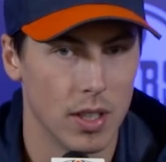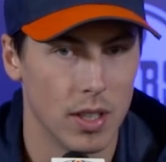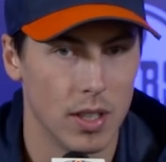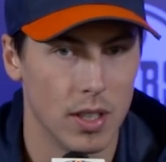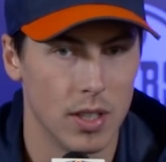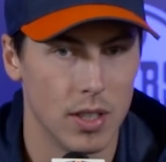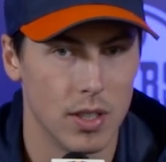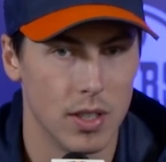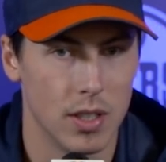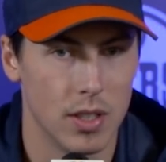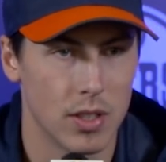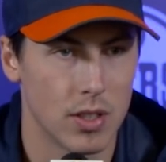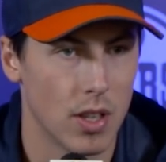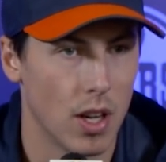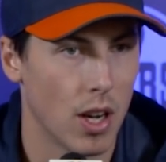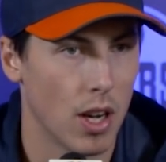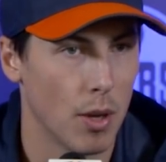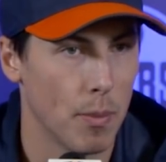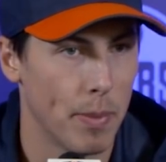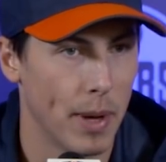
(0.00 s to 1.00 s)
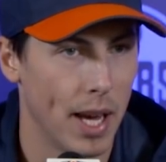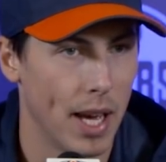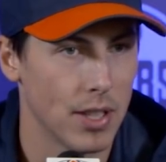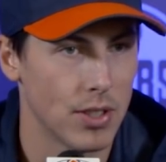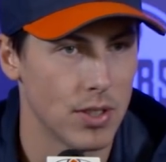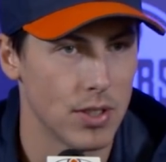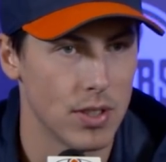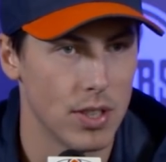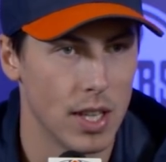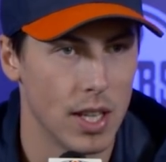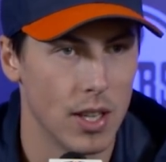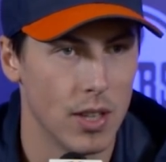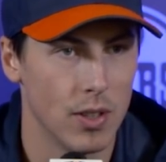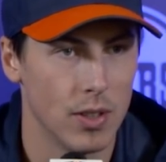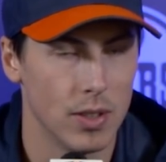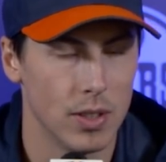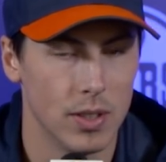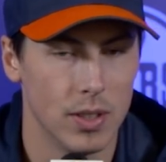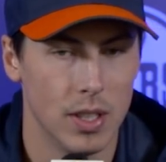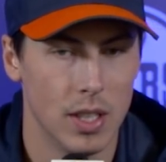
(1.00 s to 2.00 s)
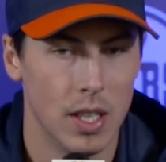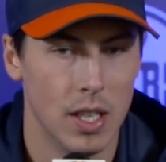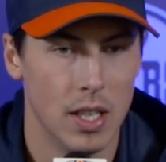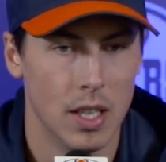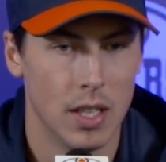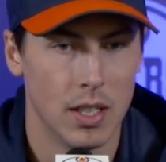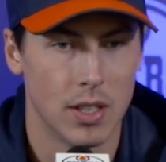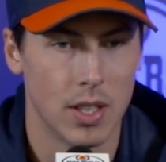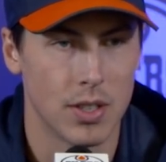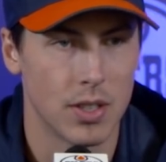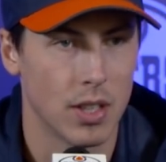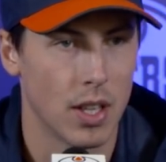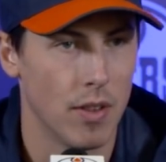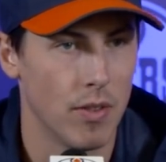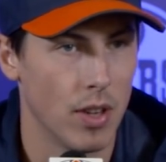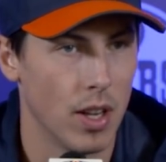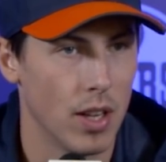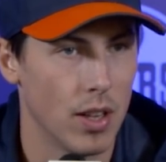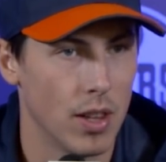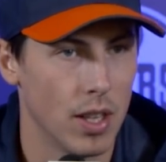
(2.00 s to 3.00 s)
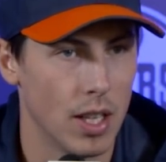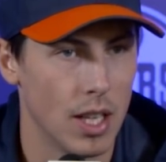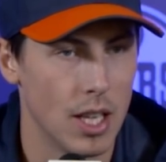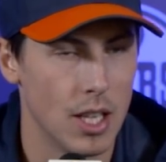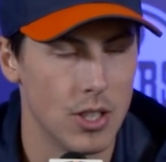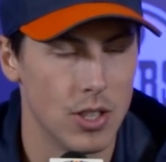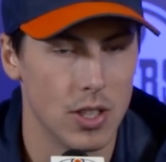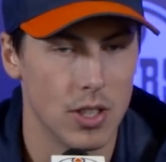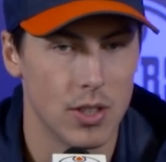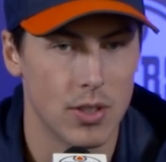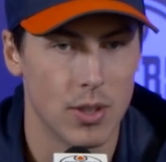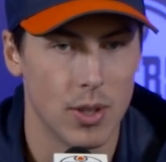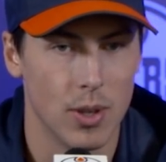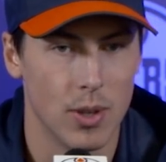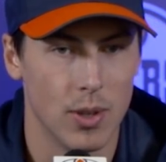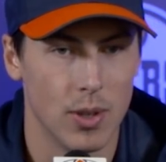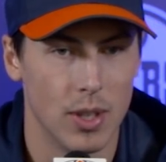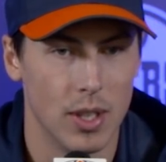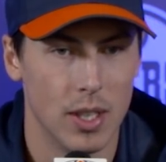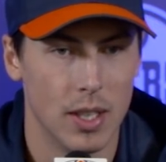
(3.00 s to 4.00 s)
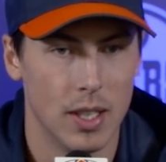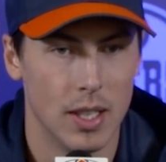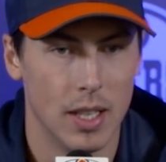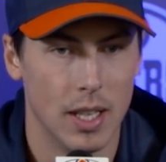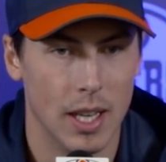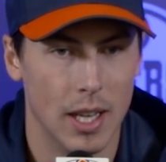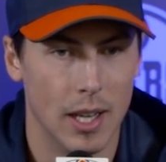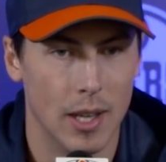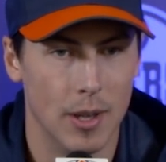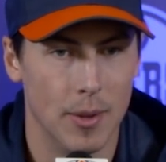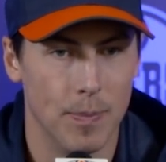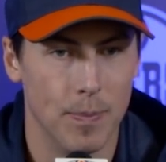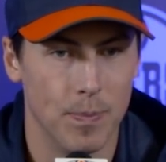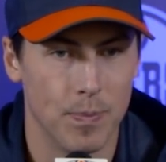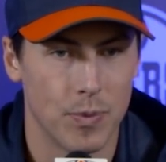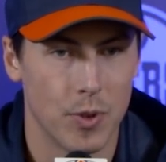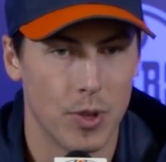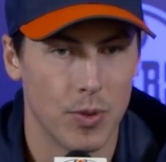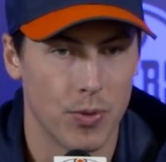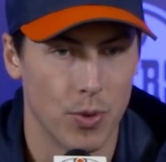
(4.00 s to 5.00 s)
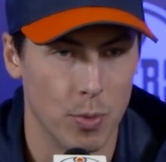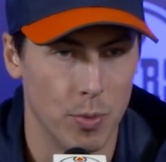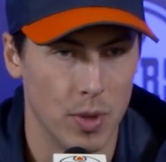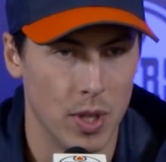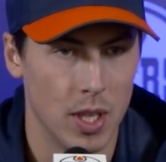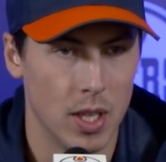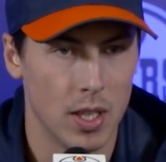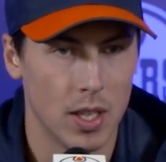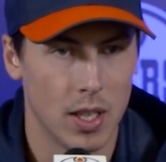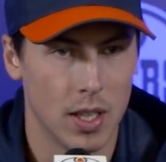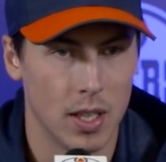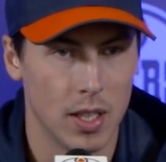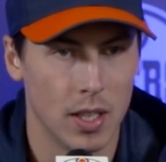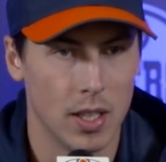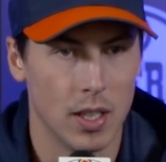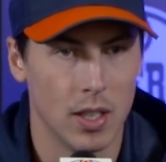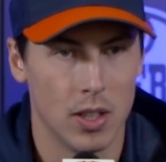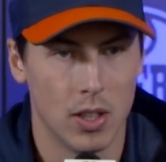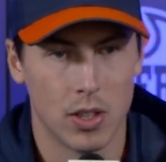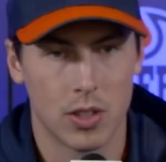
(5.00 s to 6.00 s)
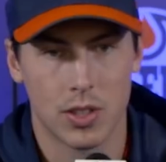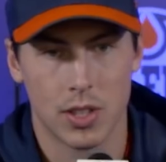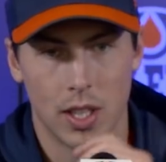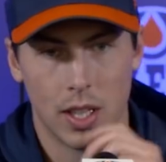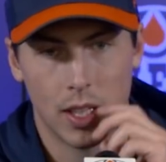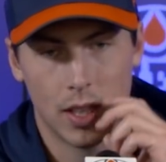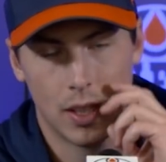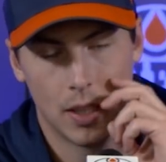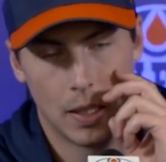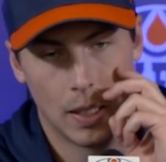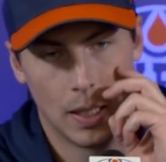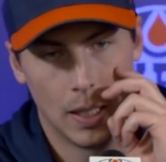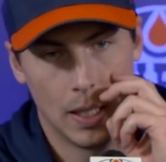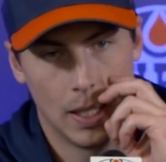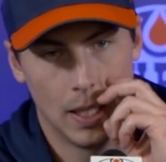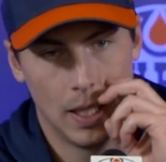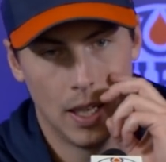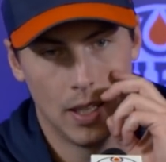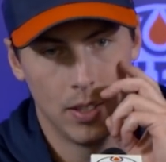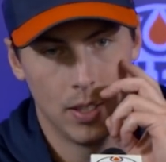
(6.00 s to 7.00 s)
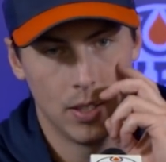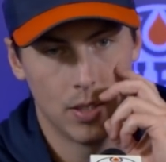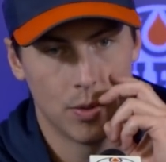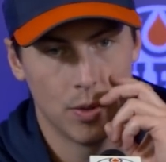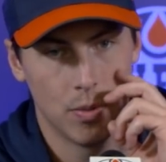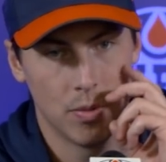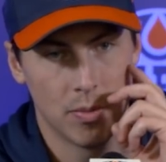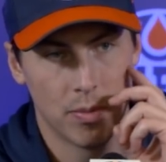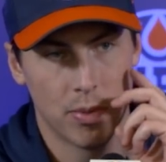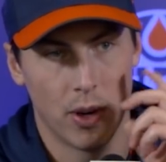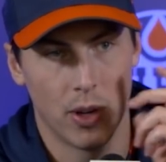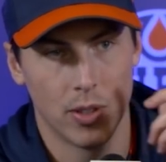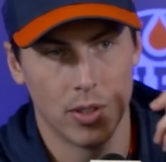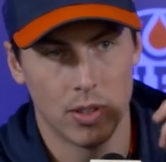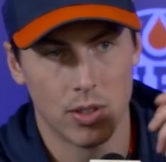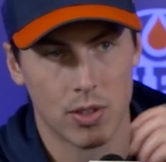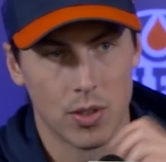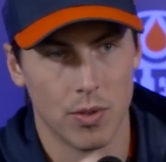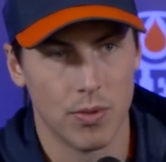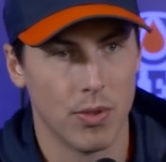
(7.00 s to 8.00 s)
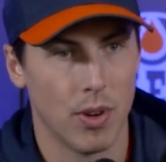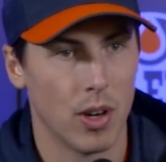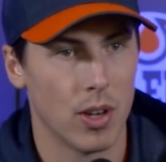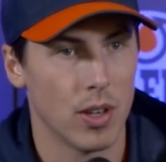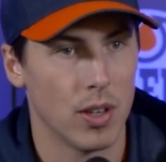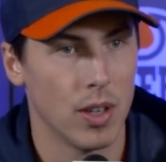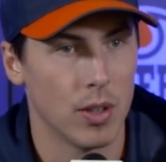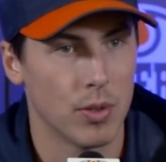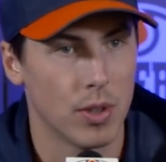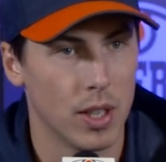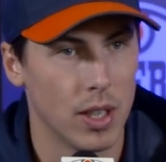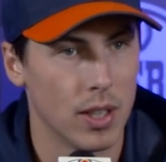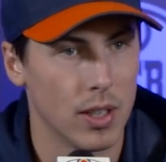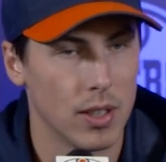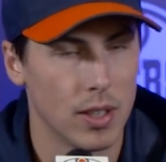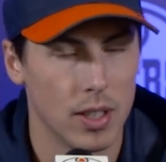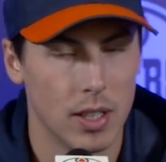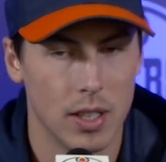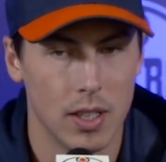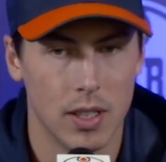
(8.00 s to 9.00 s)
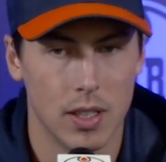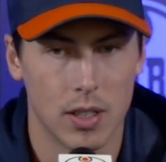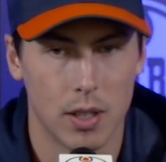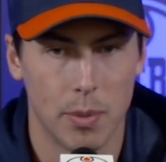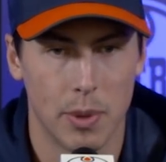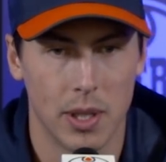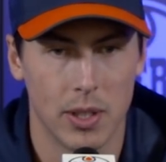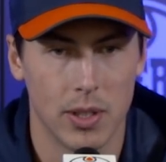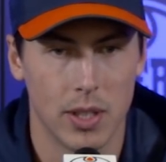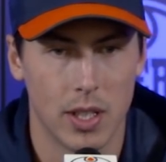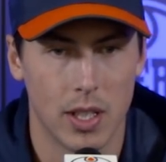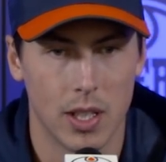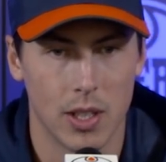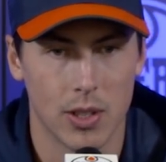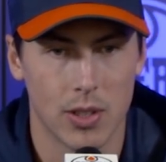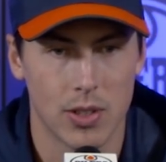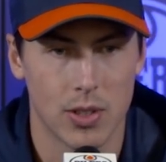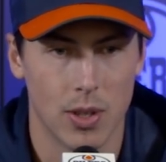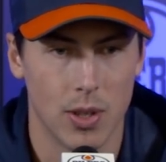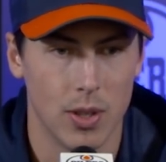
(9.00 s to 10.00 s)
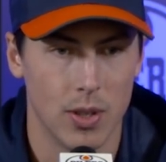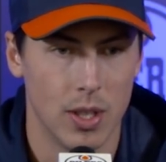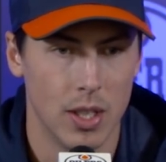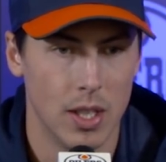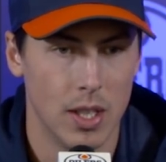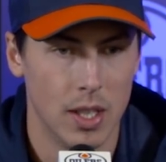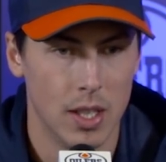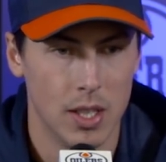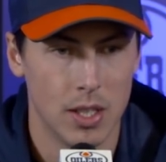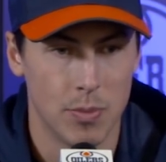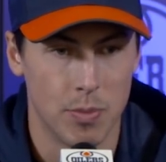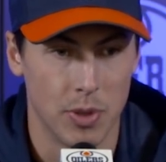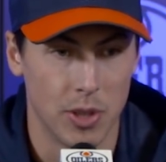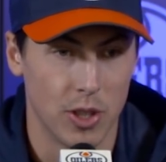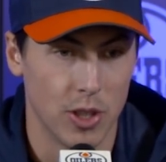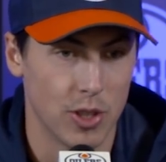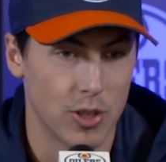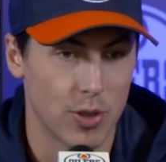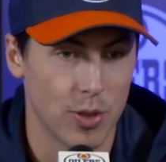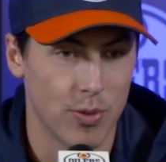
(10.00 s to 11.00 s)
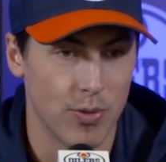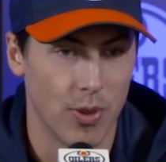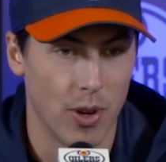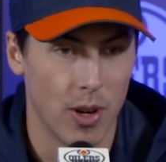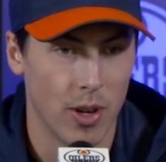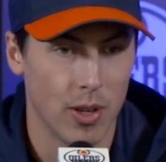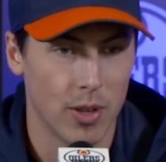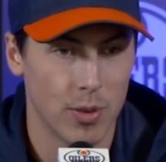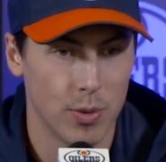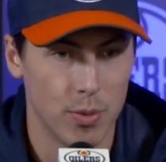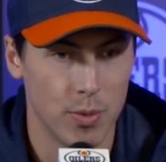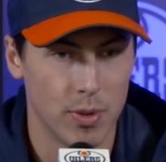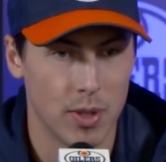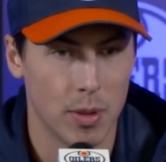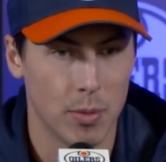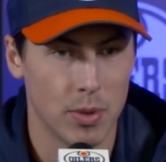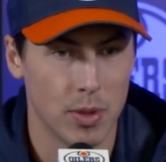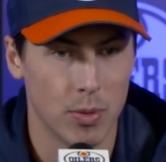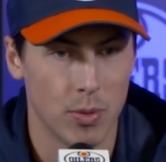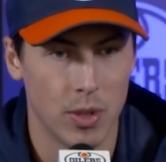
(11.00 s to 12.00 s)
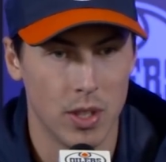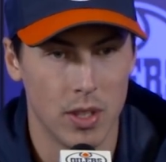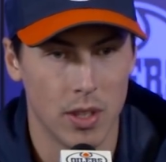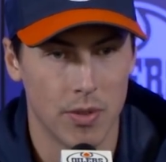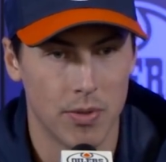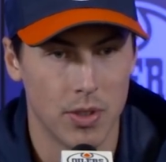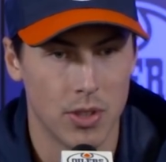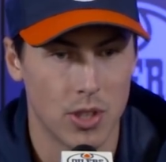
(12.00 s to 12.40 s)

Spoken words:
He's knocking passes down and doesn't give you anything easy. So for me, it looks like at least we've been partners so far out there on the penalty kill. So it's been good so far. We've been able to read off